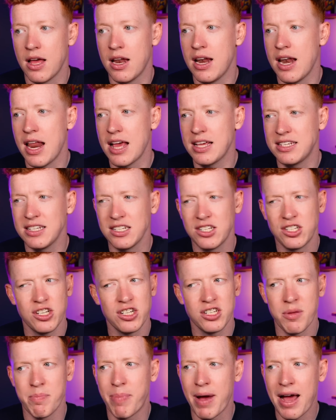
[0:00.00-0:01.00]
unless it's
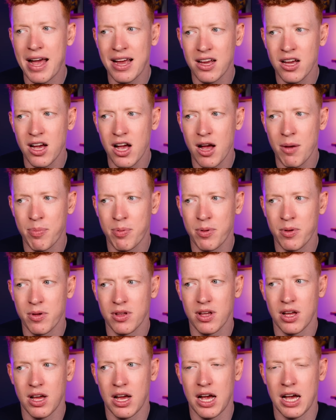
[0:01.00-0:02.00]
just a backup,
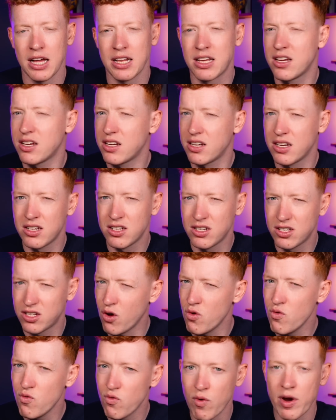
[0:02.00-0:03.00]
I
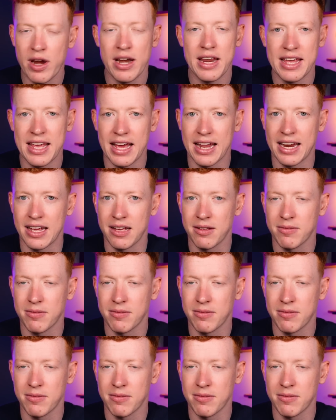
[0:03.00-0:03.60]
don't really get it.